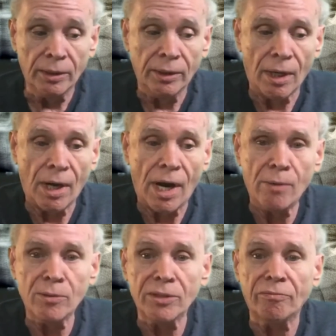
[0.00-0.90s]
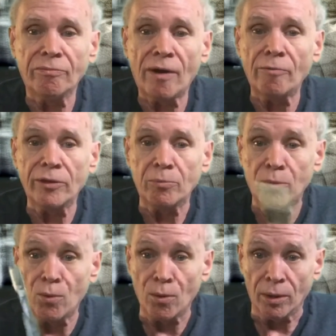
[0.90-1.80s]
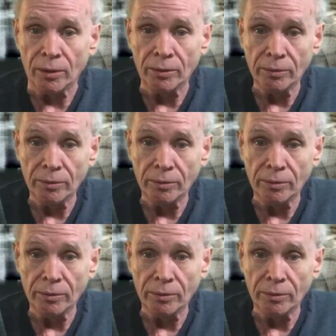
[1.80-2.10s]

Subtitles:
Now, I was very poor